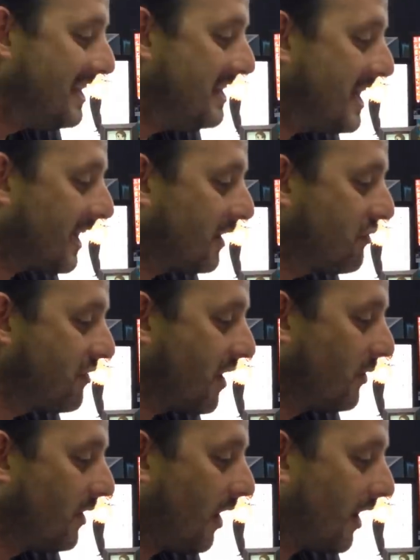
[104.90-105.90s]
Nick
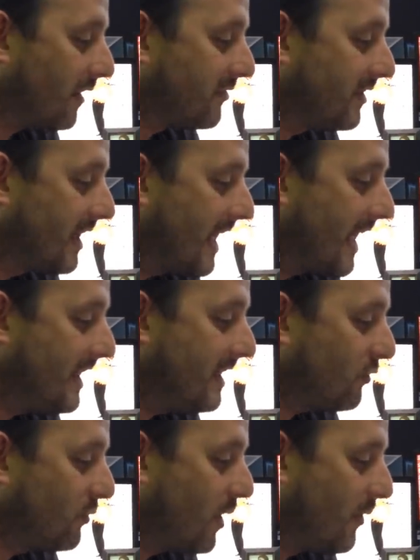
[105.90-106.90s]
Schoenhoft, and
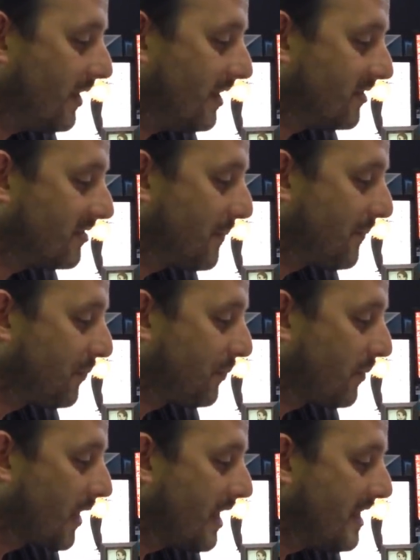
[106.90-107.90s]
his quote is
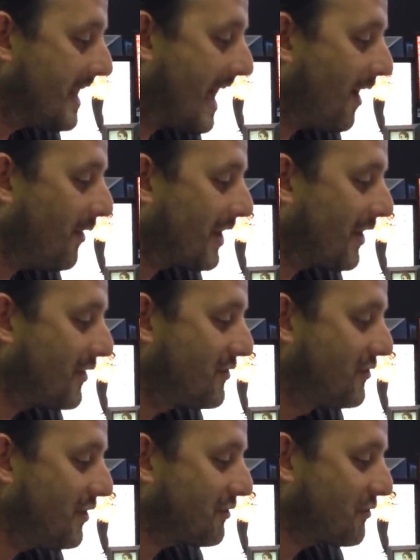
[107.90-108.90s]
Now they are
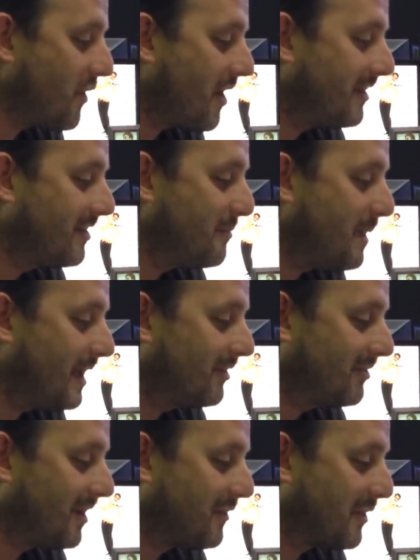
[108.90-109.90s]
just trying to
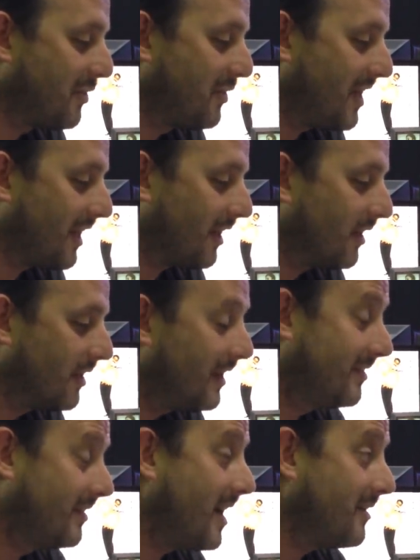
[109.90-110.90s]
make stuff a thing.
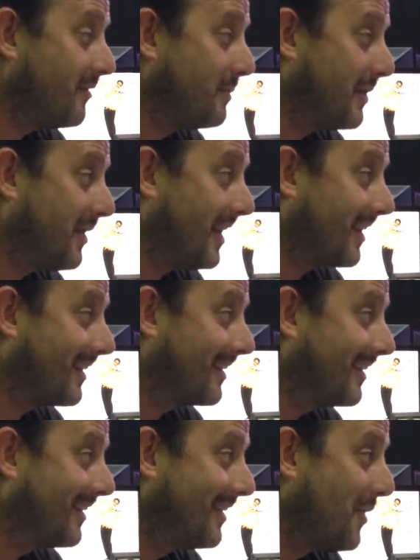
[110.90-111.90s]
It's kind of pathetic.
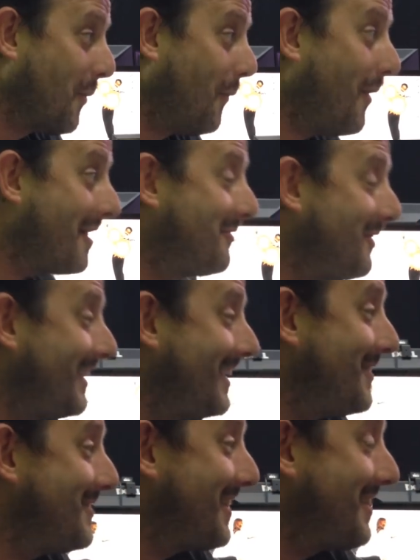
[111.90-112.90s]
What
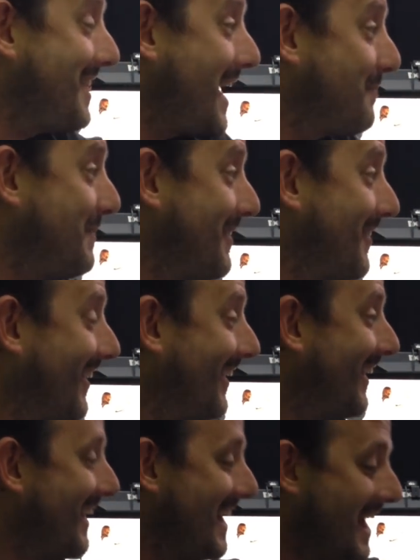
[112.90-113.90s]
video did that appear
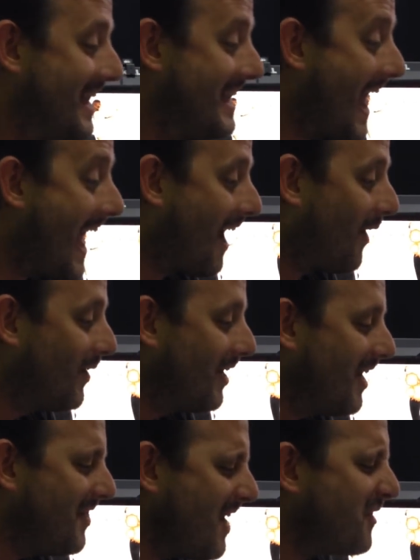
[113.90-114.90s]
on?
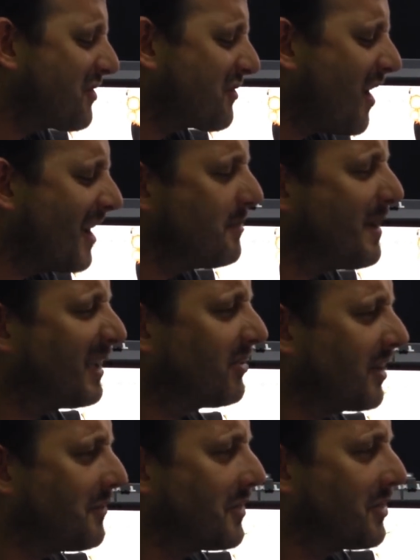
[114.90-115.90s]
now they are just trying to make
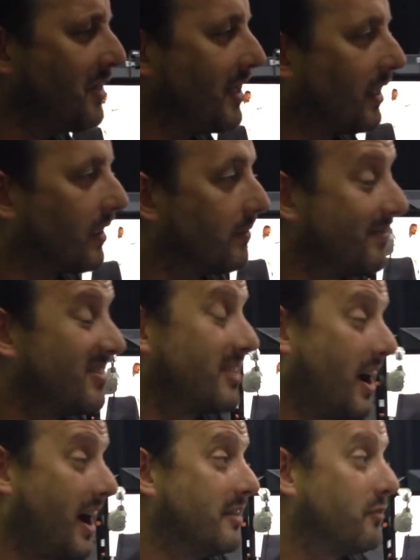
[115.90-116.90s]
stuff a thing. It's
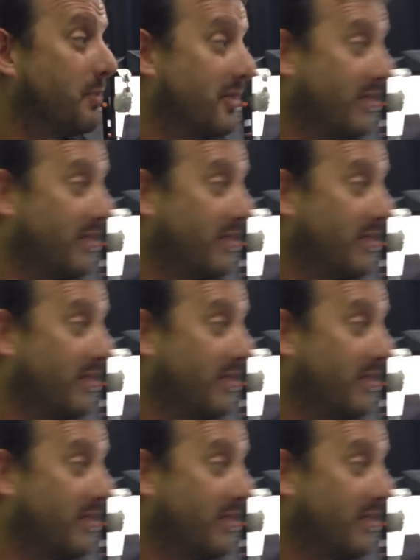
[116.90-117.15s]
kind of